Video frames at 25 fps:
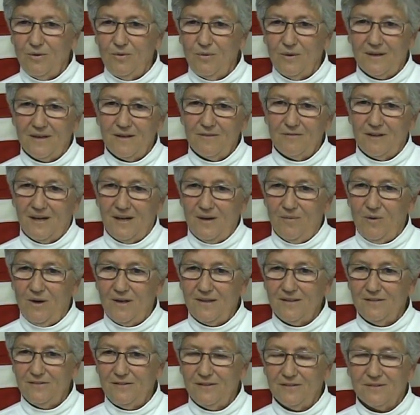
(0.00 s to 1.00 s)
go wherever I
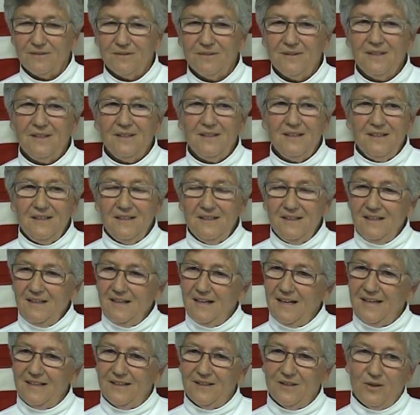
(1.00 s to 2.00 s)
wanted to,
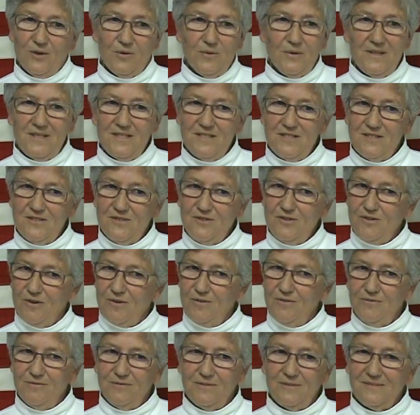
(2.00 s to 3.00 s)
I always
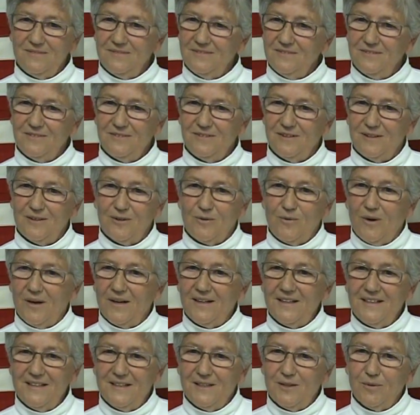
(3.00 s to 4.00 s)
drove to
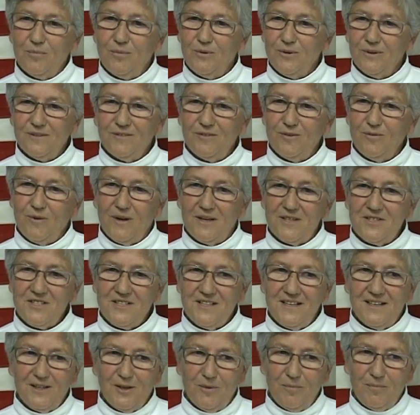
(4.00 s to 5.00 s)
LaGuardia Airport to
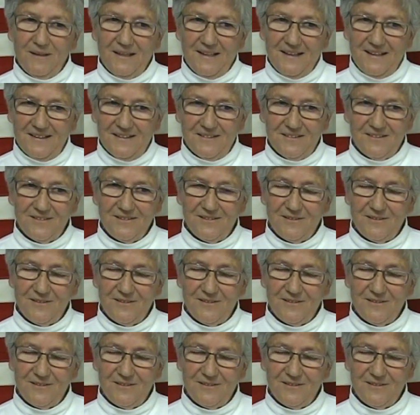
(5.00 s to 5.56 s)
watch the airplanes.